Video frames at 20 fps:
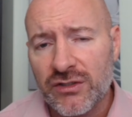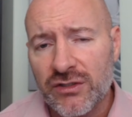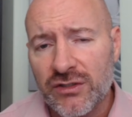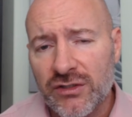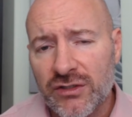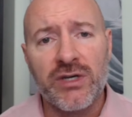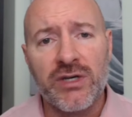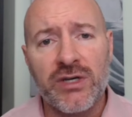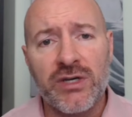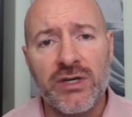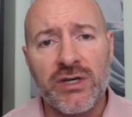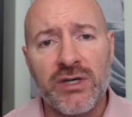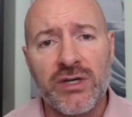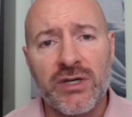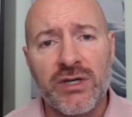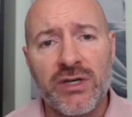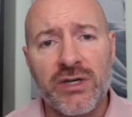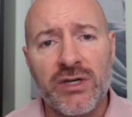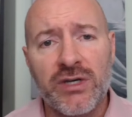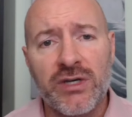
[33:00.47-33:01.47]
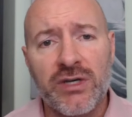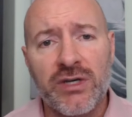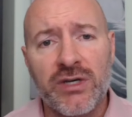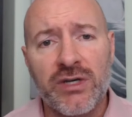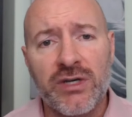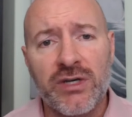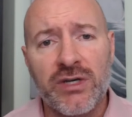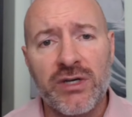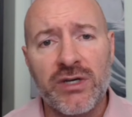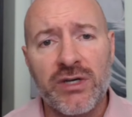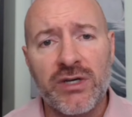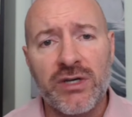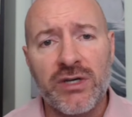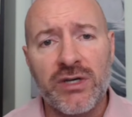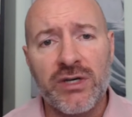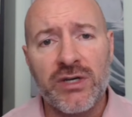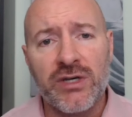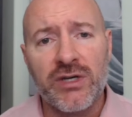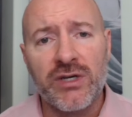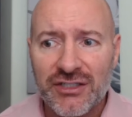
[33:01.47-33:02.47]
week is a lot of things, a lot of
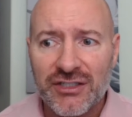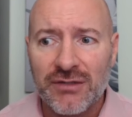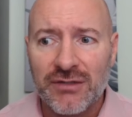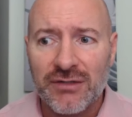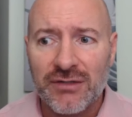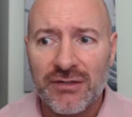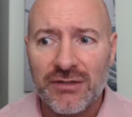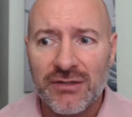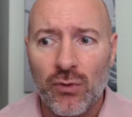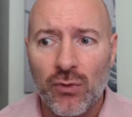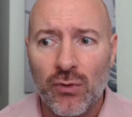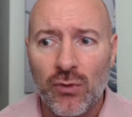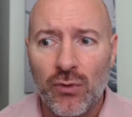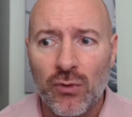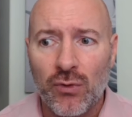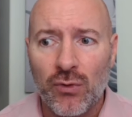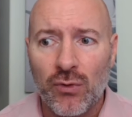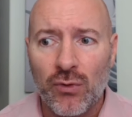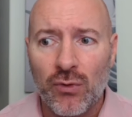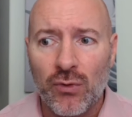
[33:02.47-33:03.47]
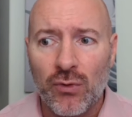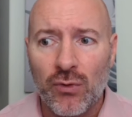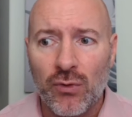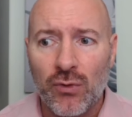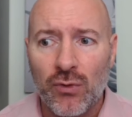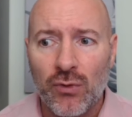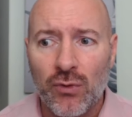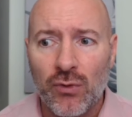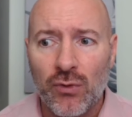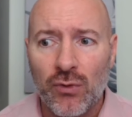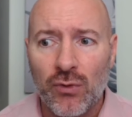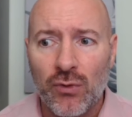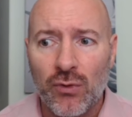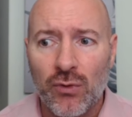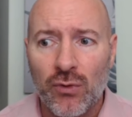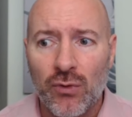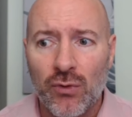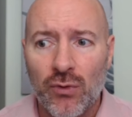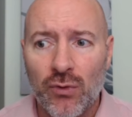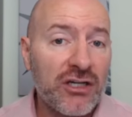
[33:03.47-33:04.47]
inflection points uh, that
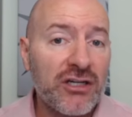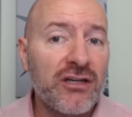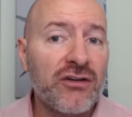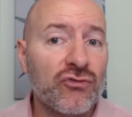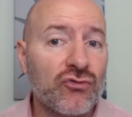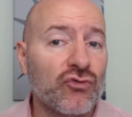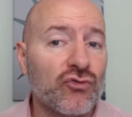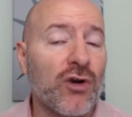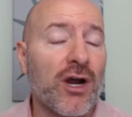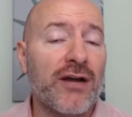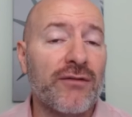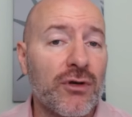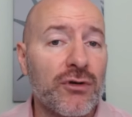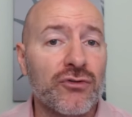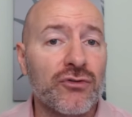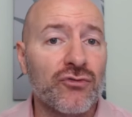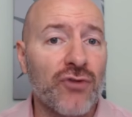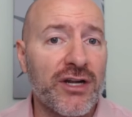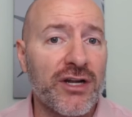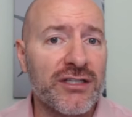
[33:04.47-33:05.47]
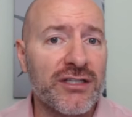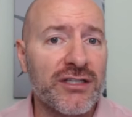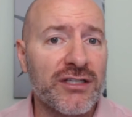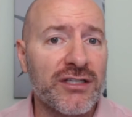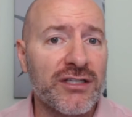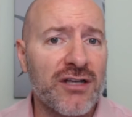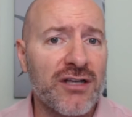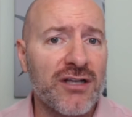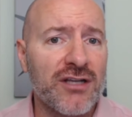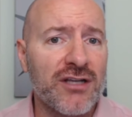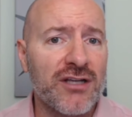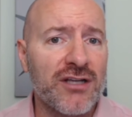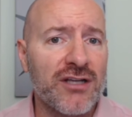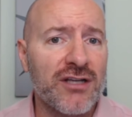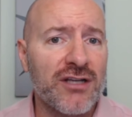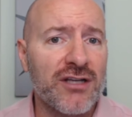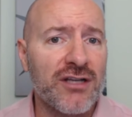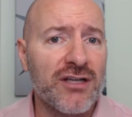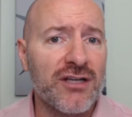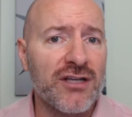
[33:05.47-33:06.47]
that could drive those rates up. You know,
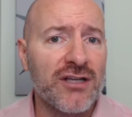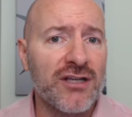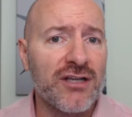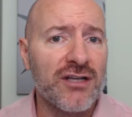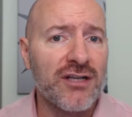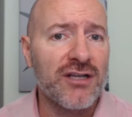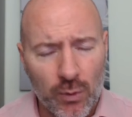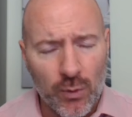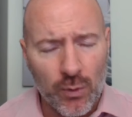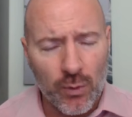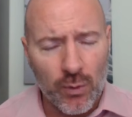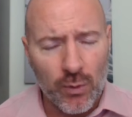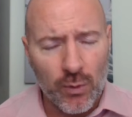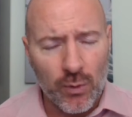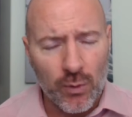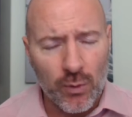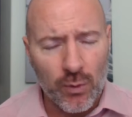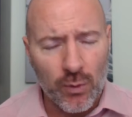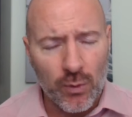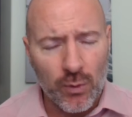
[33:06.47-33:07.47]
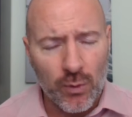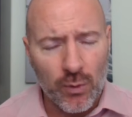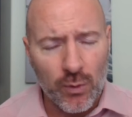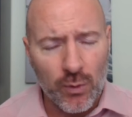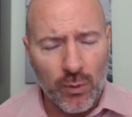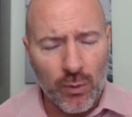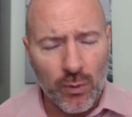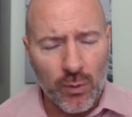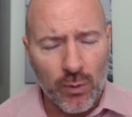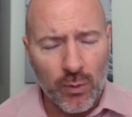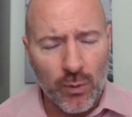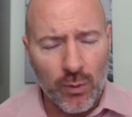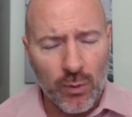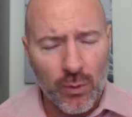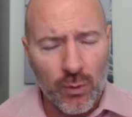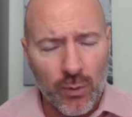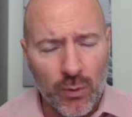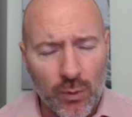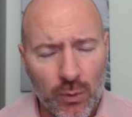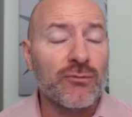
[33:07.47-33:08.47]
a couple weeks ago we talked about uh, some
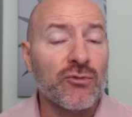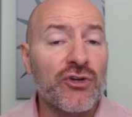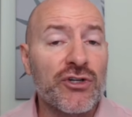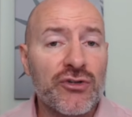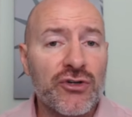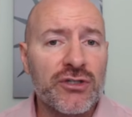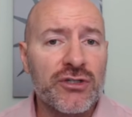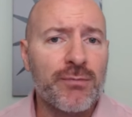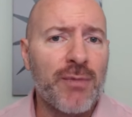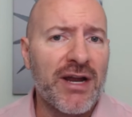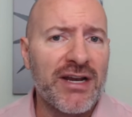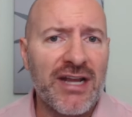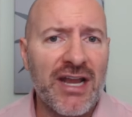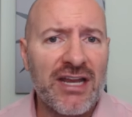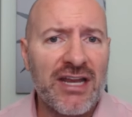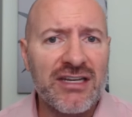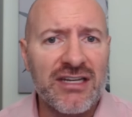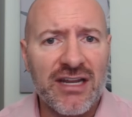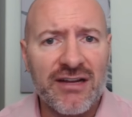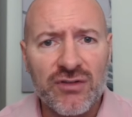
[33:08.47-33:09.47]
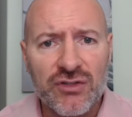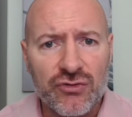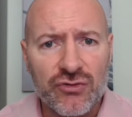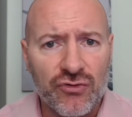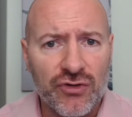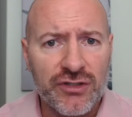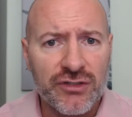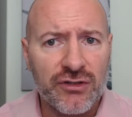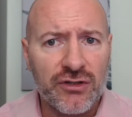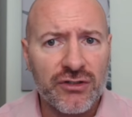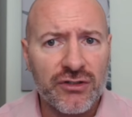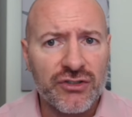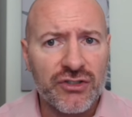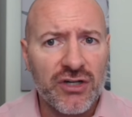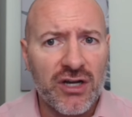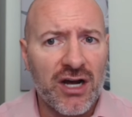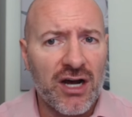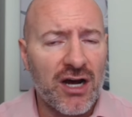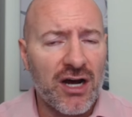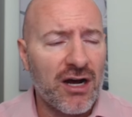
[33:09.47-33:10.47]
some research by Ned Davis Research
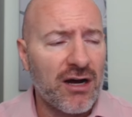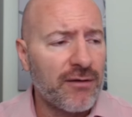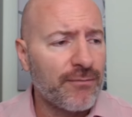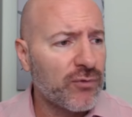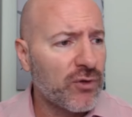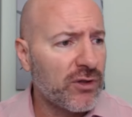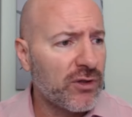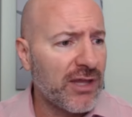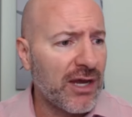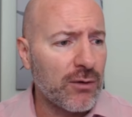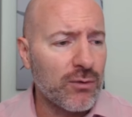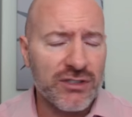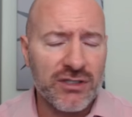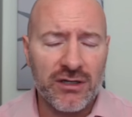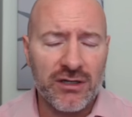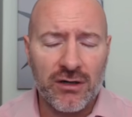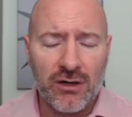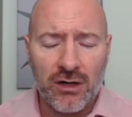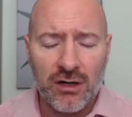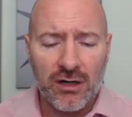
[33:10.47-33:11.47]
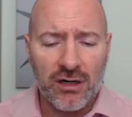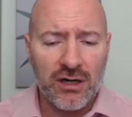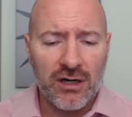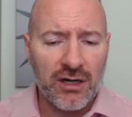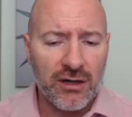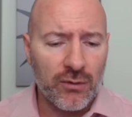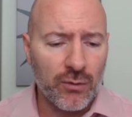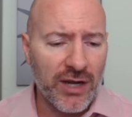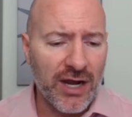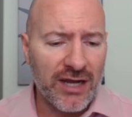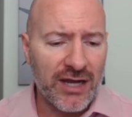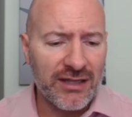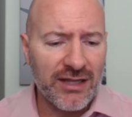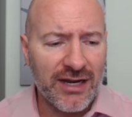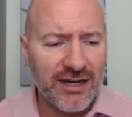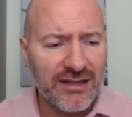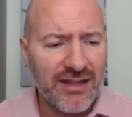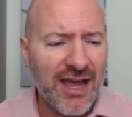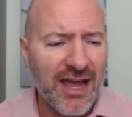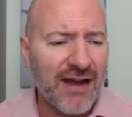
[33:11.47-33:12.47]
uh, that was in our uh, we
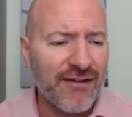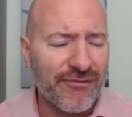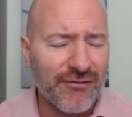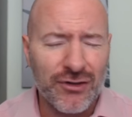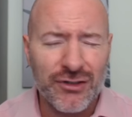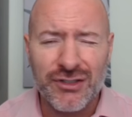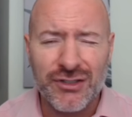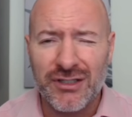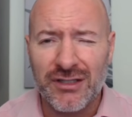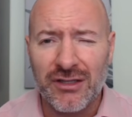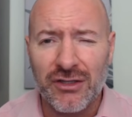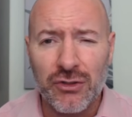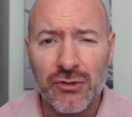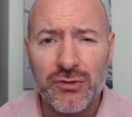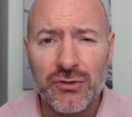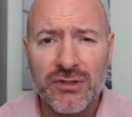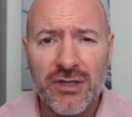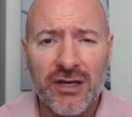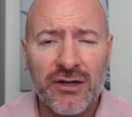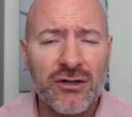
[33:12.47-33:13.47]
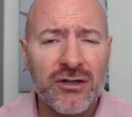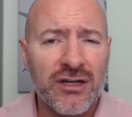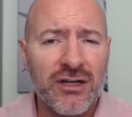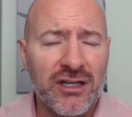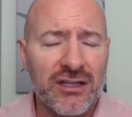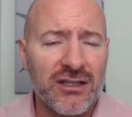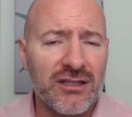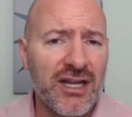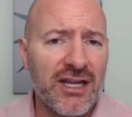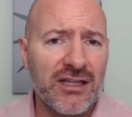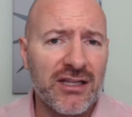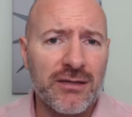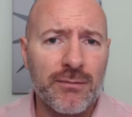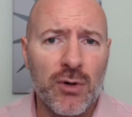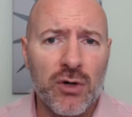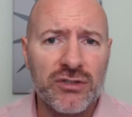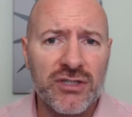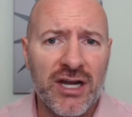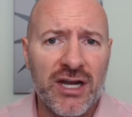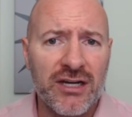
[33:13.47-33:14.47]
highlighted that first in the newsletter in the Daily
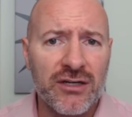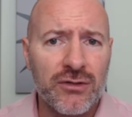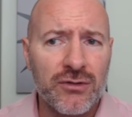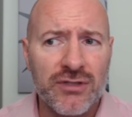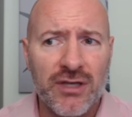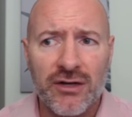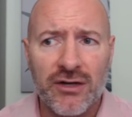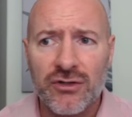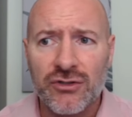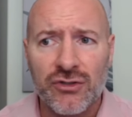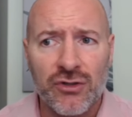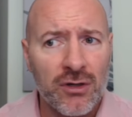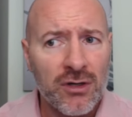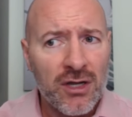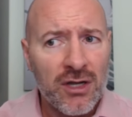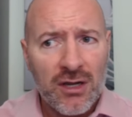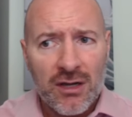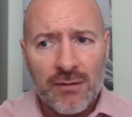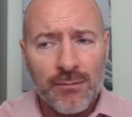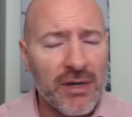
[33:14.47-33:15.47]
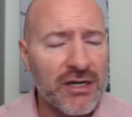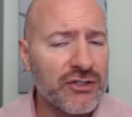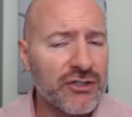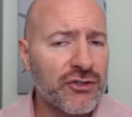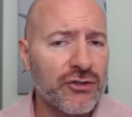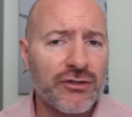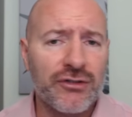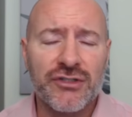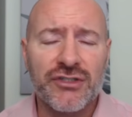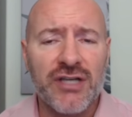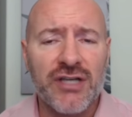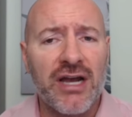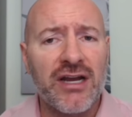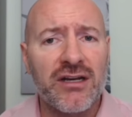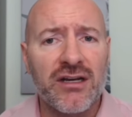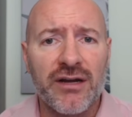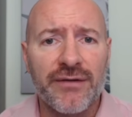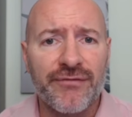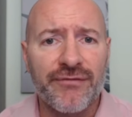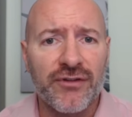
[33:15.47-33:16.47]
Bowtie newsletter. So make sure you're
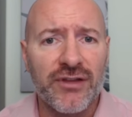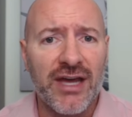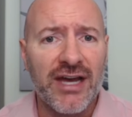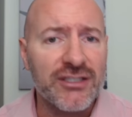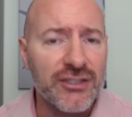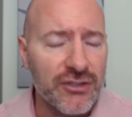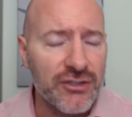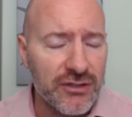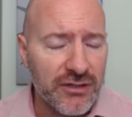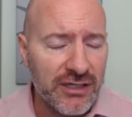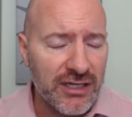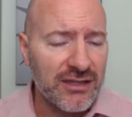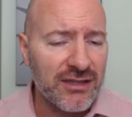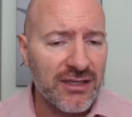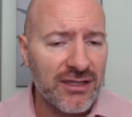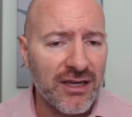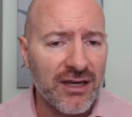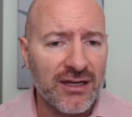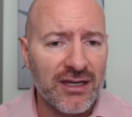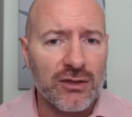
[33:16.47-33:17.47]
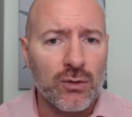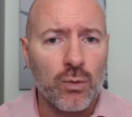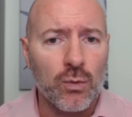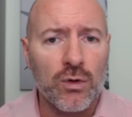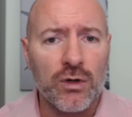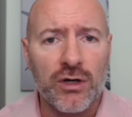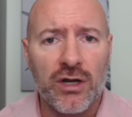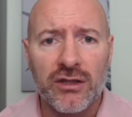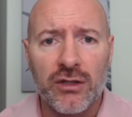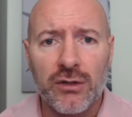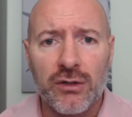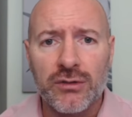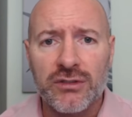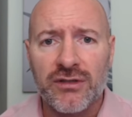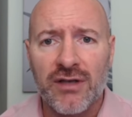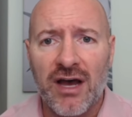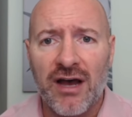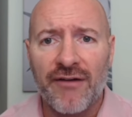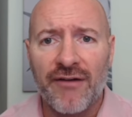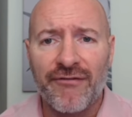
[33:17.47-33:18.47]
signing up for that so you can get the uh, get the word on those
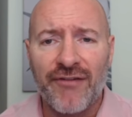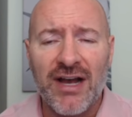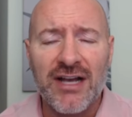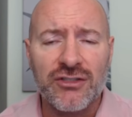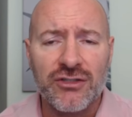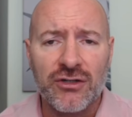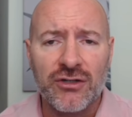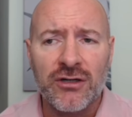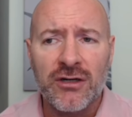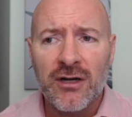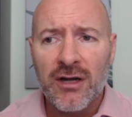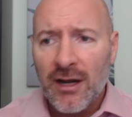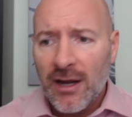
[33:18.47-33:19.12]
faster